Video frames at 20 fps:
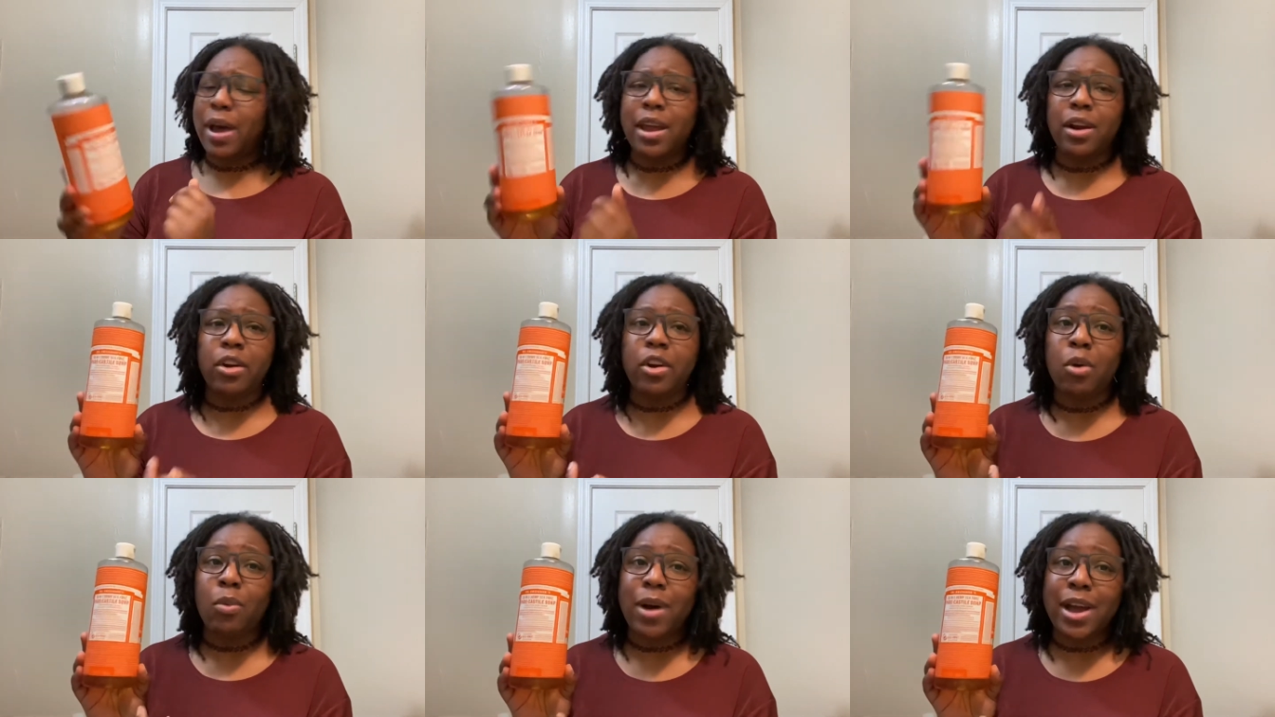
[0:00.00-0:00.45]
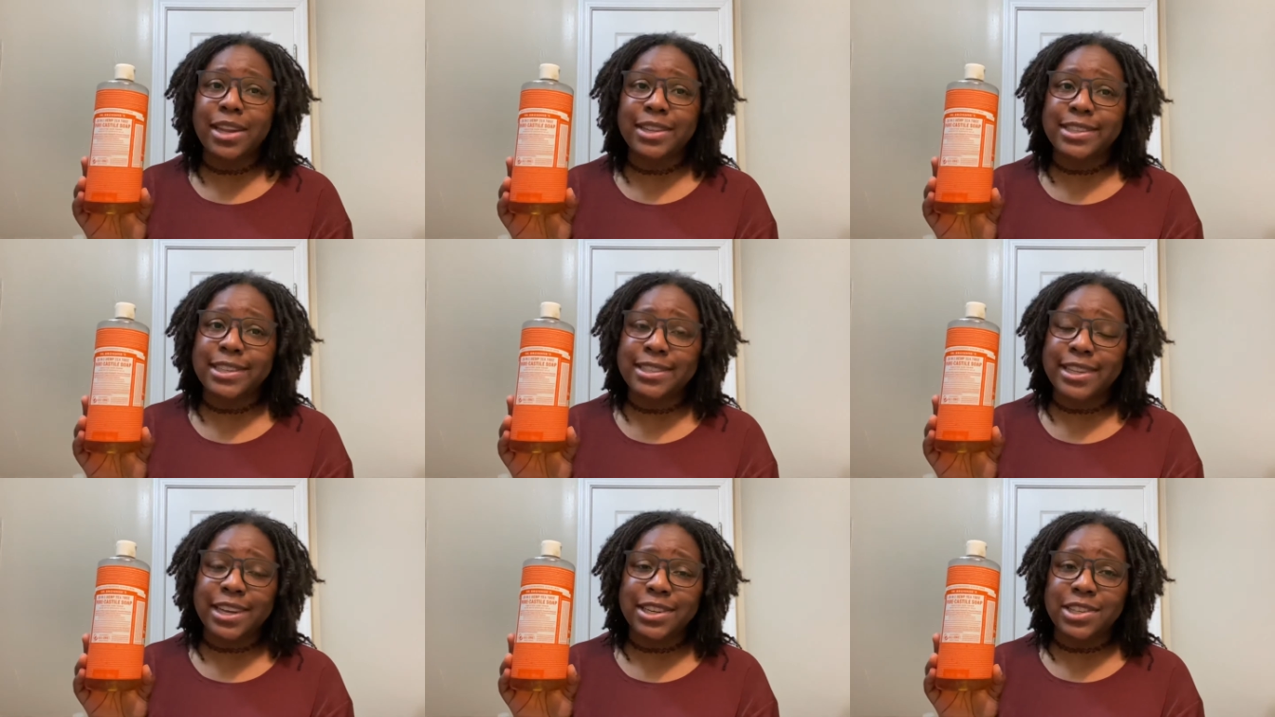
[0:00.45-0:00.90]
I don't know why it
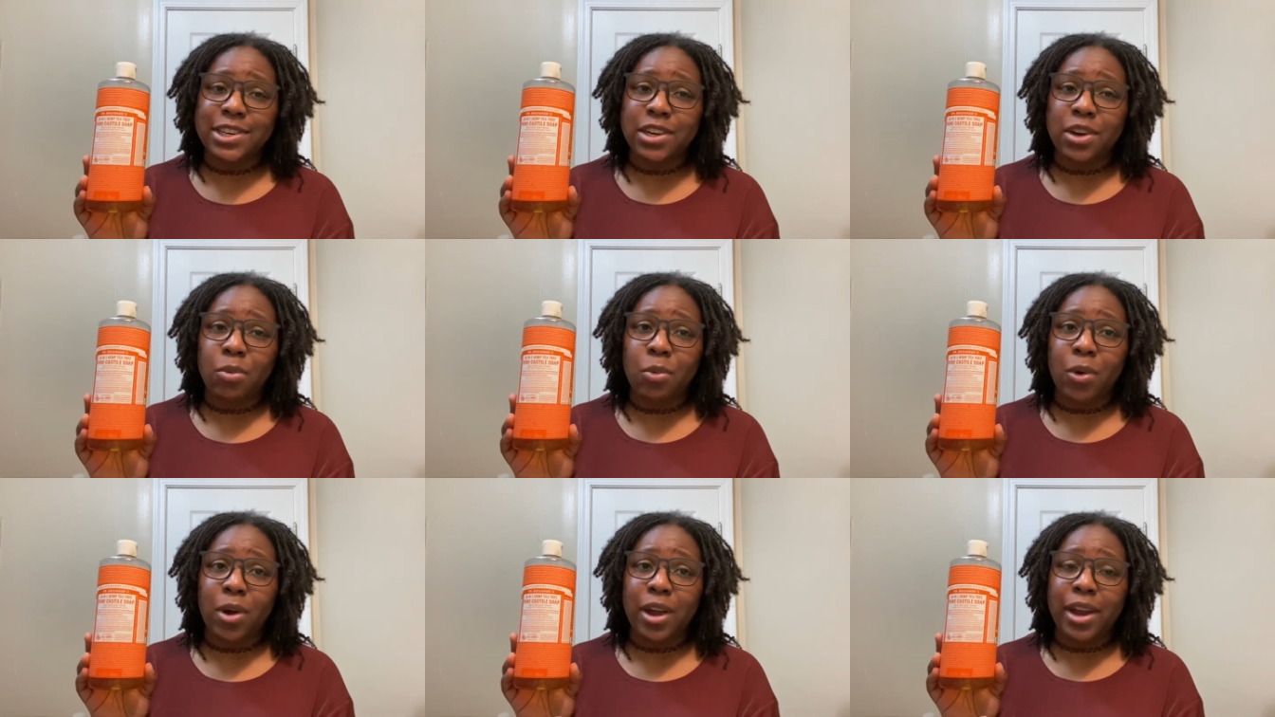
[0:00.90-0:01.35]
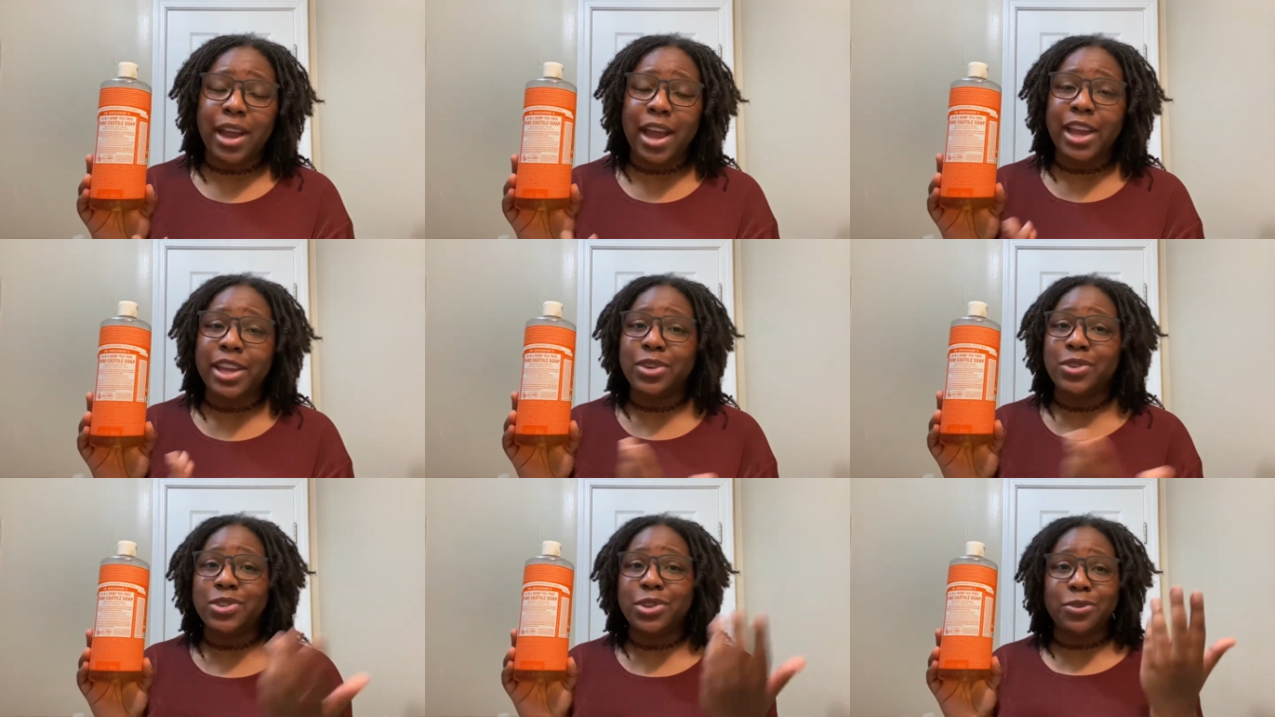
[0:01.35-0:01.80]
says 18-in-1. I
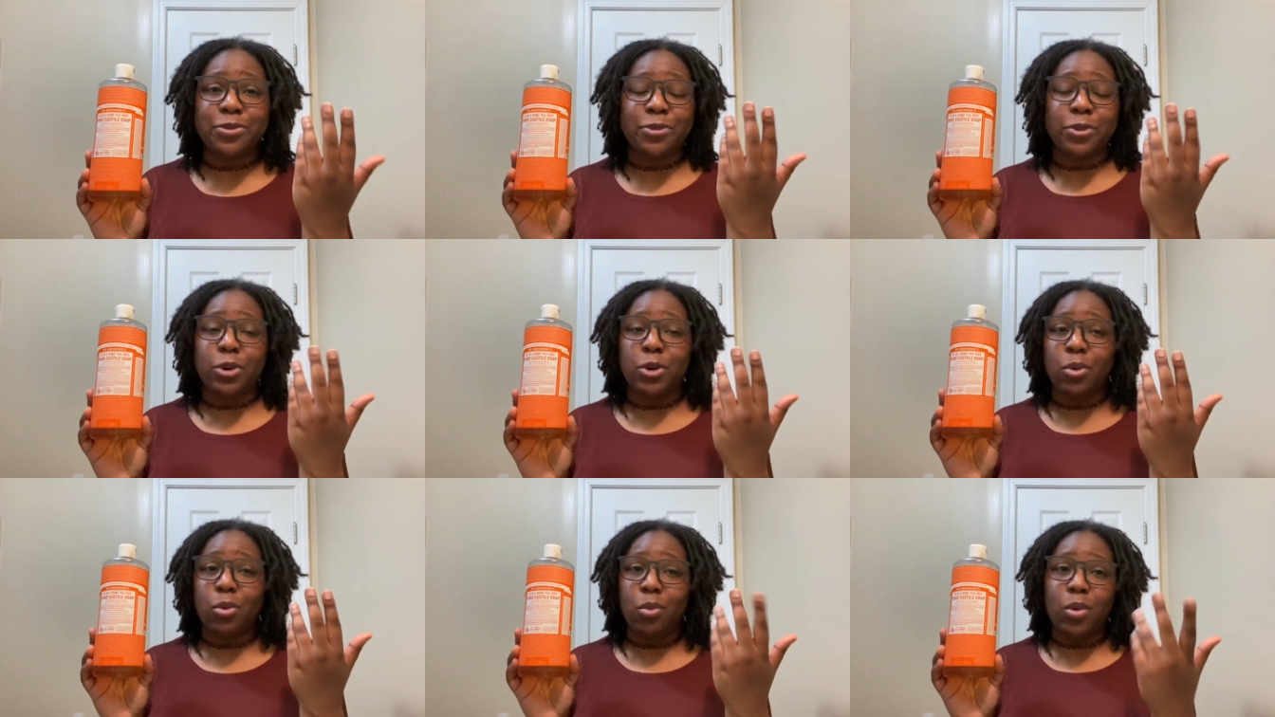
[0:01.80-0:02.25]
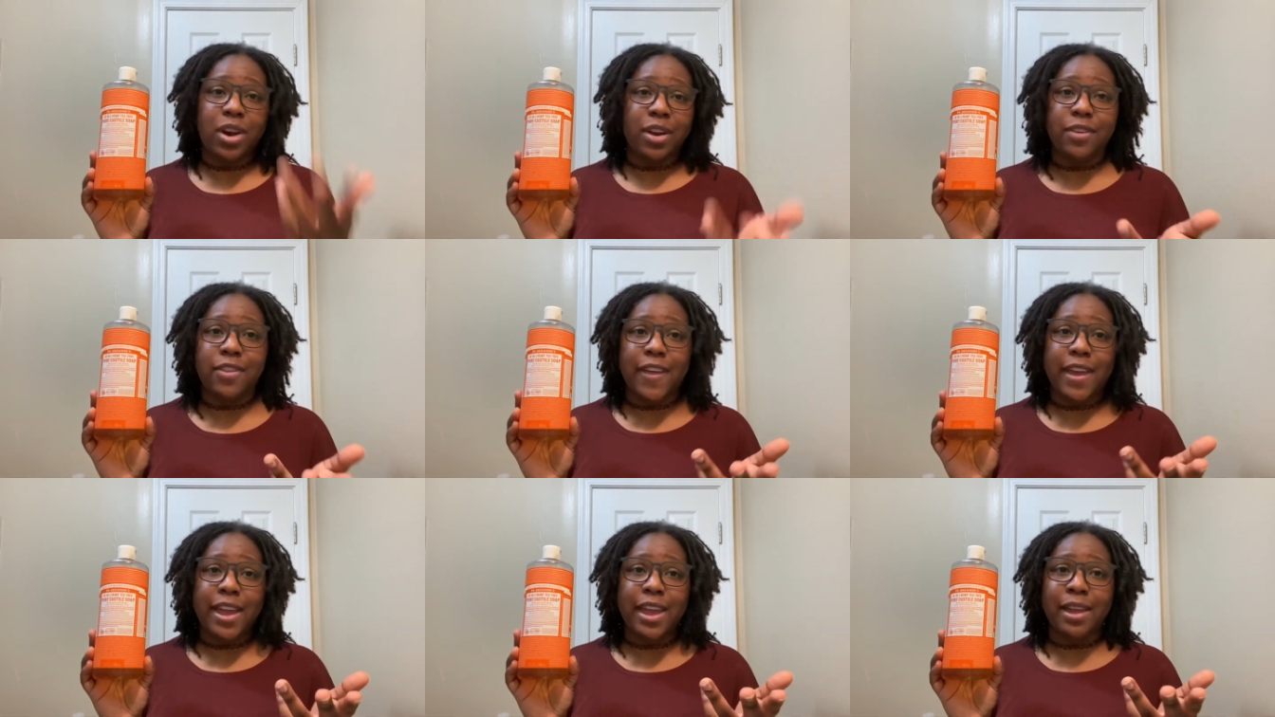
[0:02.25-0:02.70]
use it for
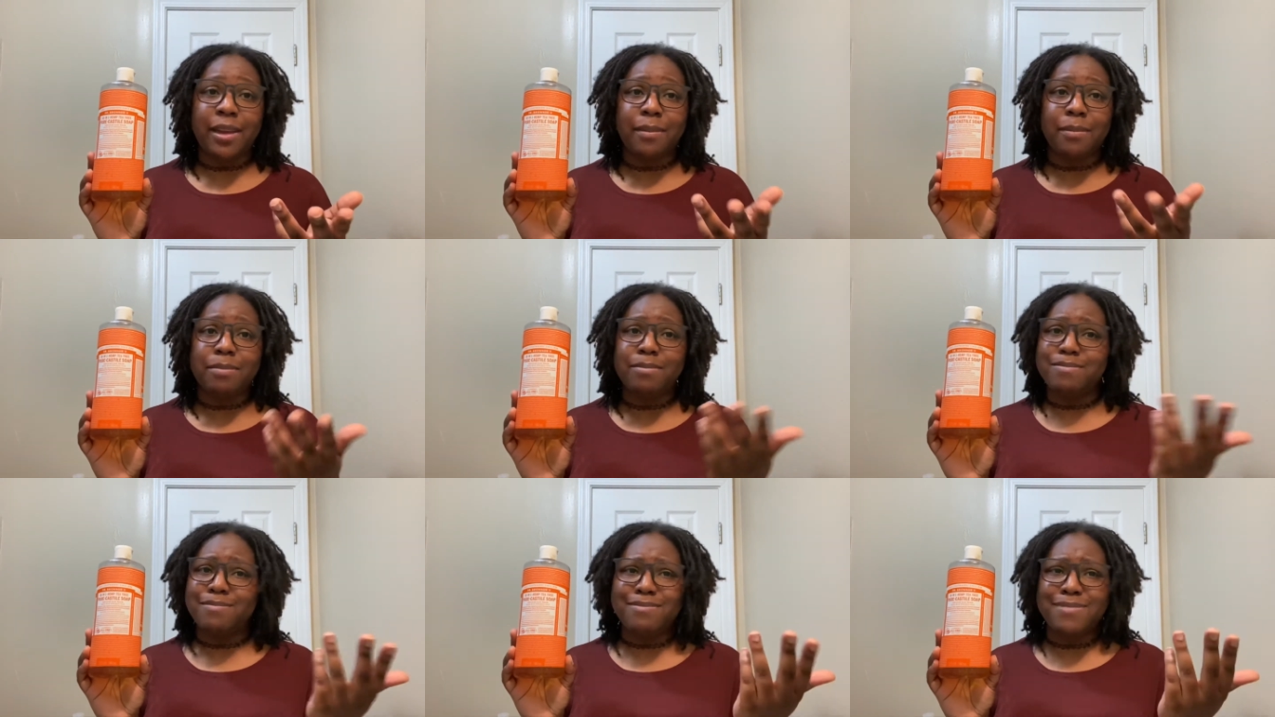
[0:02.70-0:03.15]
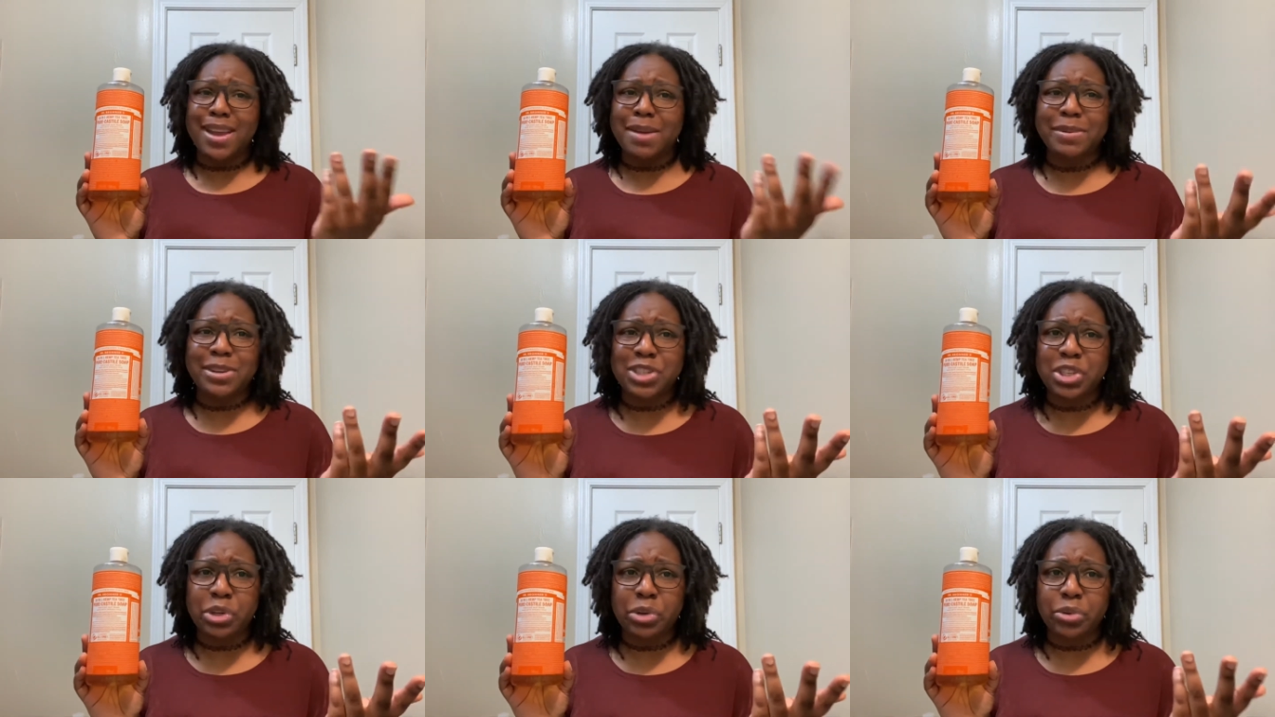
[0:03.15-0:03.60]
one thing,
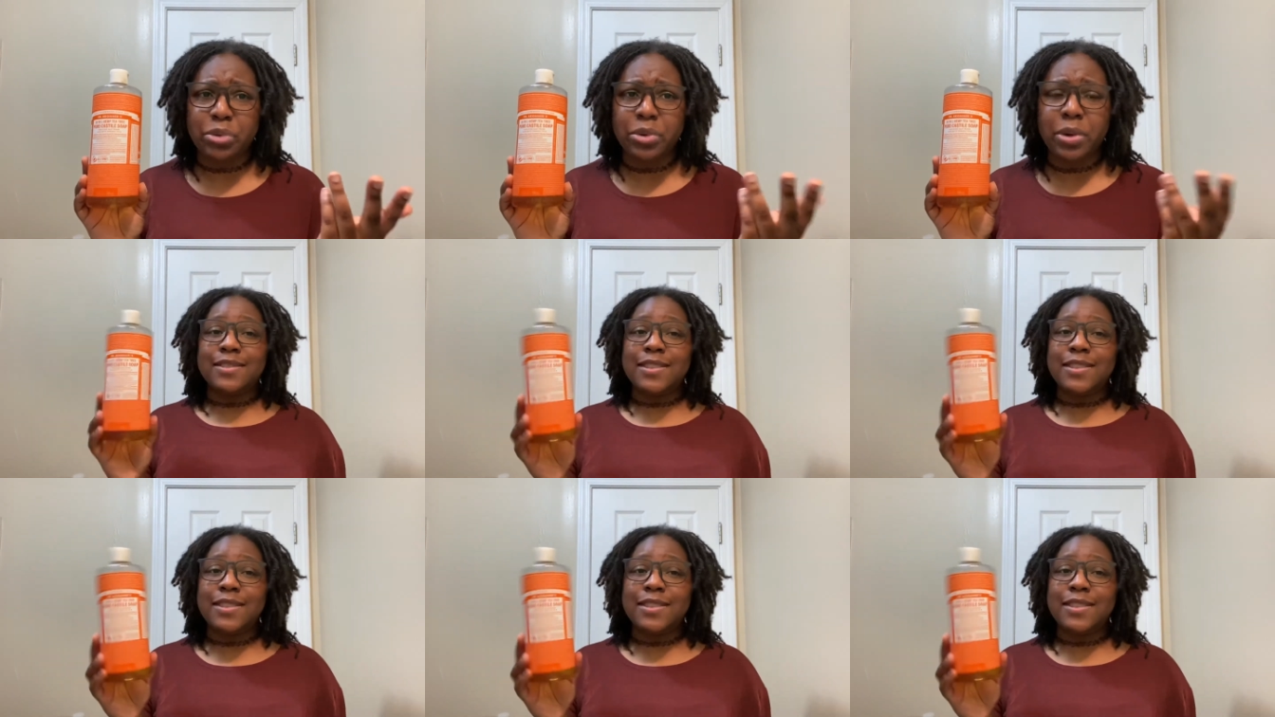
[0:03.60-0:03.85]
maybe two.